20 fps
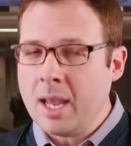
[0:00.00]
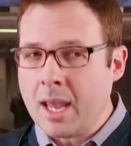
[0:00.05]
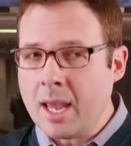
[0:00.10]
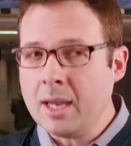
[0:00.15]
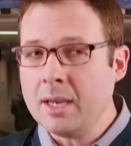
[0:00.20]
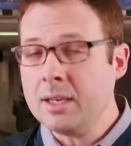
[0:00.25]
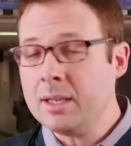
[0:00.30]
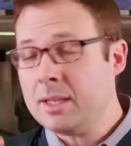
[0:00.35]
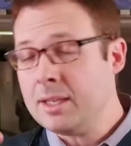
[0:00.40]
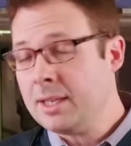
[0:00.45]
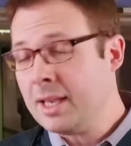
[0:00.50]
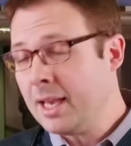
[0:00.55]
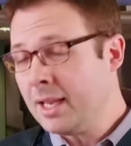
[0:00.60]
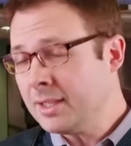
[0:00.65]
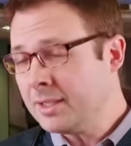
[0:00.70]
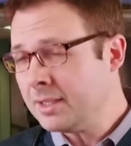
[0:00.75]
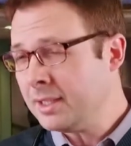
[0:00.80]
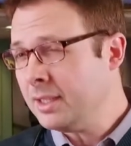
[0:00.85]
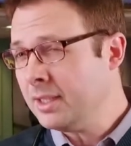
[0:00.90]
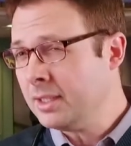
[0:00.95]
And
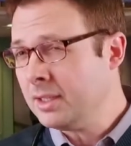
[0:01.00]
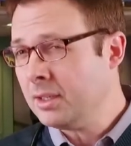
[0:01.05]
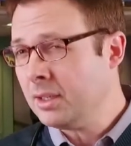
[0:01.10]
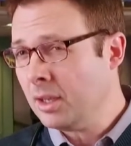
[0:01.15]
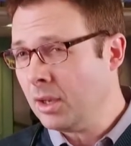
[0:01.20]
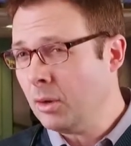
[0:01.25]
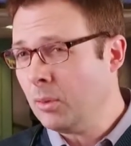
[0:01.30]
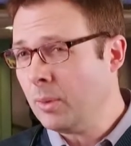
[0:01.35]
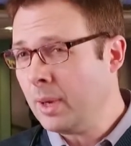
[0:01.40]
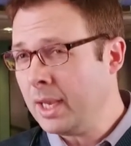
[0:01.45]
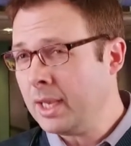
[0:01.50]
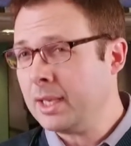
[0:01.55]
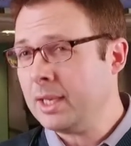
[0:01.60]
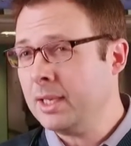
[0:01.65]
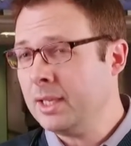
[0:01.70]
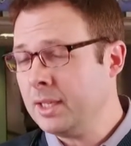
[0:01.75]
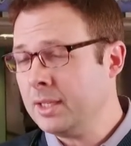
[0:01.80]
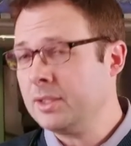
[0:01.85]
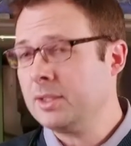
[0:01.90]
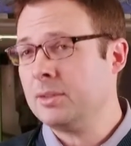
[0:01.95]
yes, in a way,
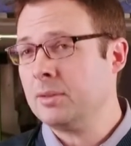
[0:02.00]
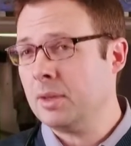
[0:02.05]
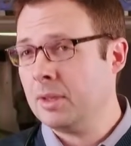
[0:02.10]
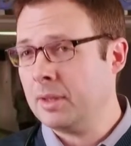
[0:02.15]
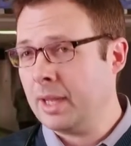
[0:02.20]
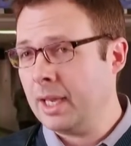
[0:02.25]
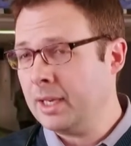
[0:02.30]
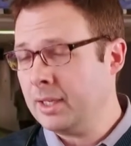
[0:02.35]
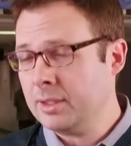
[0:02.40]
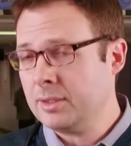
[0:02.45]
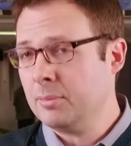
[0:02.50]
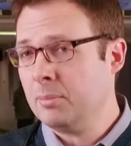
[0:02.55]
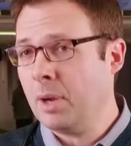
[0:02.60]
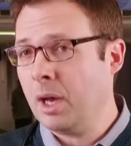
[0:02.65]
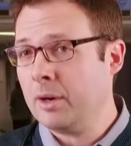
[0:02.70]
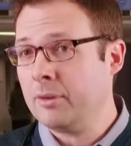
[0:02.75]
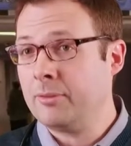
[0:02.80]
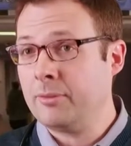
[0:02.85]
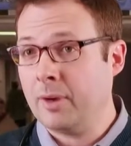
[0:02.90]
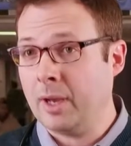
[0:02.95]
that is a
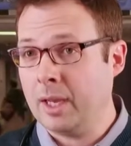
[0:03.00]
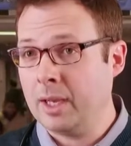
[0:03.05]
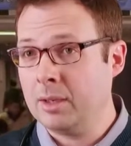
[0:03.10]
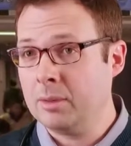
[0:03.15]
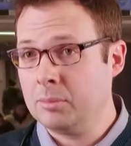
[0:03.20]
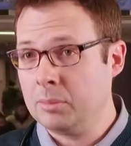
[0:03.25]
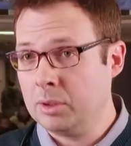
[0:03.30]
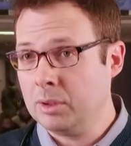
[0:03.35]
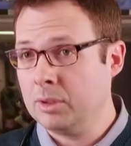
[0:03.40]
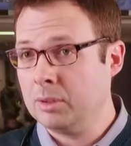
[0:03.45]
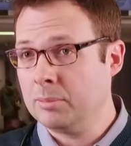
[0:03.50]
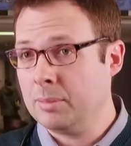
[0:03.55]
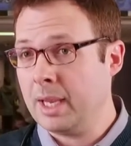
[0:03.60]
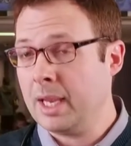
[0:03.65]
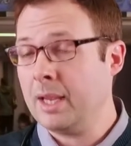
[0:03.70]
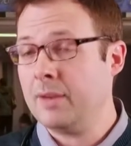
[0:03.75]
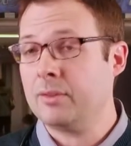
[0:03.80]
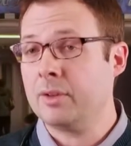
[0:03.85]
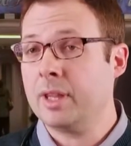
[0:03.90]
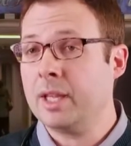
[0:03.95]
modifiable
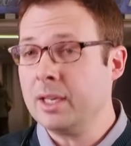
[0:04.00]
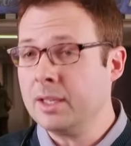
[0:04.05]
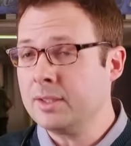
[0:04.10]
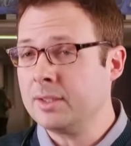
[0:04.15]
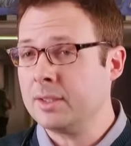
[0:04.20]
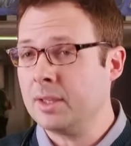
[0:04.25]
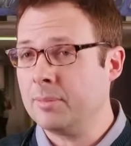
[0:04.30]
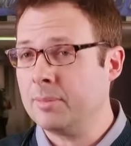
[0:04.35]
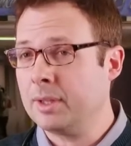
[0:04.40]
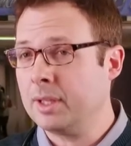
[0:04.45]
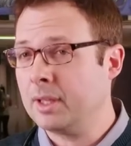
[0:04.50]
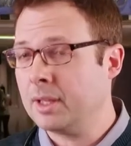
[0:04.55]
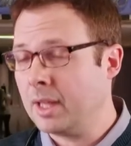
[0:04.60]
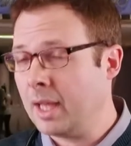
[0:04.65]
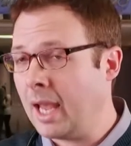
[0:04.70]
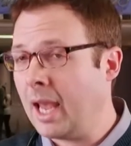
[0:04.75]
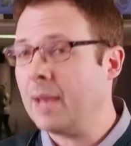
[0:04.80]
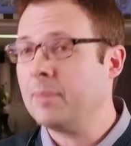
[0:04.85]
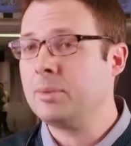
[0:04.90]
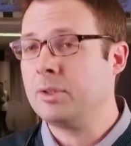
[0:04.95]
behavior. That is something
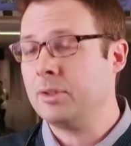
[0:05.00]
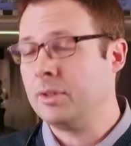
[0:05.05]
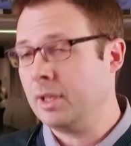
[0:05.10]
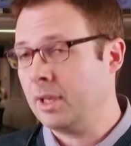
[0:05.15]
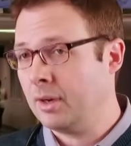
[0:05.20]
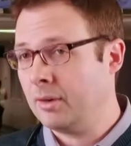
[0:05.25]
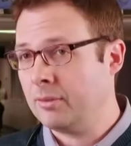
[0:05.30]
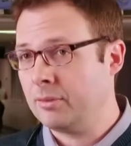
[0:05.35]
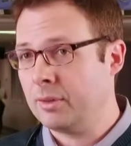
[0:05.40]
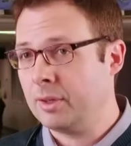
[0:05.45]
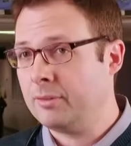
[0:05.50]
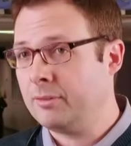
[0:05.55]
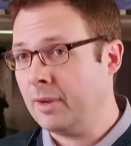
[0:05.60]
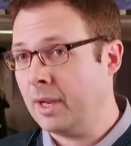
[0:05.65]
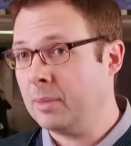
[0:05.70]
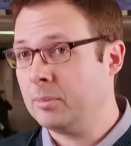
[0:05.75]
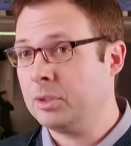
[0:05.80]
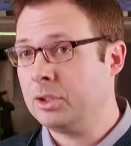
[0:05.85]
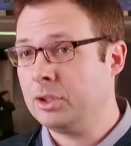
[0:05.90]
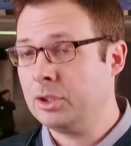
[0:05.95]
that absolutely every
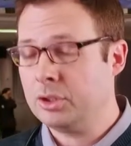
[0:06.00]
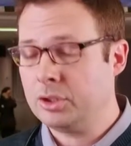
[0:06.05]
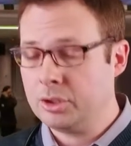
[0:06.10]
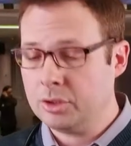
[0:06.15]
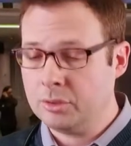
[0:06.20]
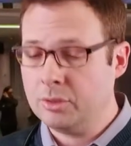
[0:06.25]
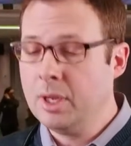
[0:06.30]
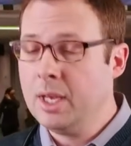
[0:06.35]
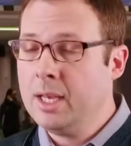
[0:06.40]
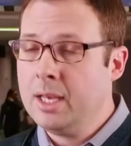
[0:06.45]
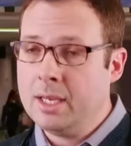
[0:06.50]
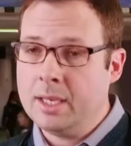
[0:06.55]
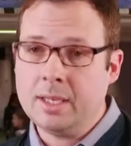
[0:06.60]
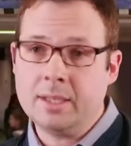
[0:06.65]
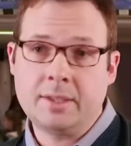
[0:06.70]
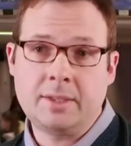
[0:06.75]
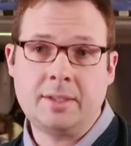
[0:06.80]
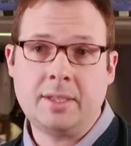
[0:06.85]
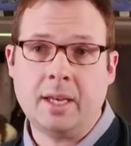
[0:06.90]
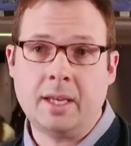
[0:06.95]
family should do,
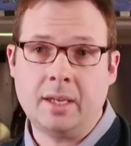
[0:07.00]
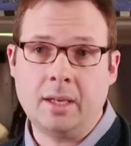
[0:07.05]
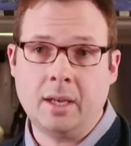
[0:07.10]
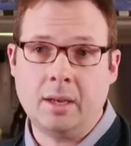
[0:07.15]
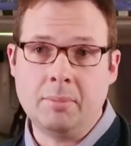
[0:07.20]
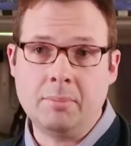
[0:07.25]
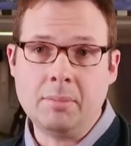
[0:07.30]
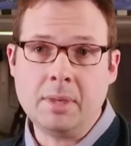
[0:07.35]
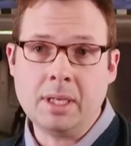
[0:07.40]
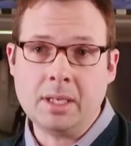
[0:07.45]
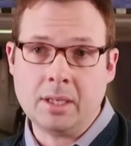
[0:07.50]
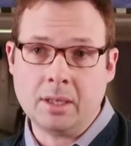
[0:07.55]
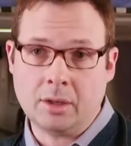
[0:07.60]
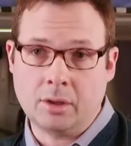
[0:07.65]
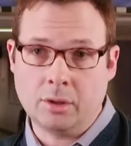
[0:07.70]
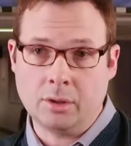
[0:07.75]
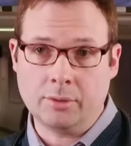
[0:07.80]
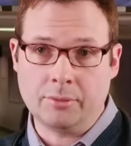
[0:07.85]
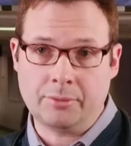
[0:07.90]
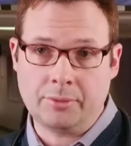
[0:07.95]
is set a media
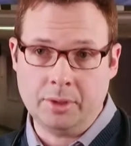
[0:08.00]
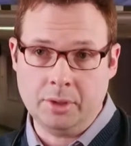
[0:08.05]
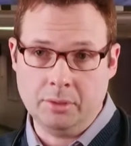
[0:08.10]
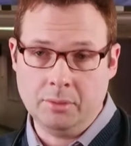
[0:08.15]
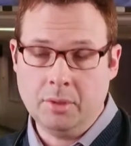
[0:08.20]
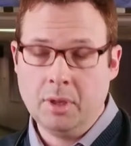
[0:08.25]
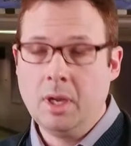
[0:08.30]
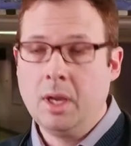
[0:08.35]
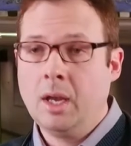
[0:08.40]
curfew.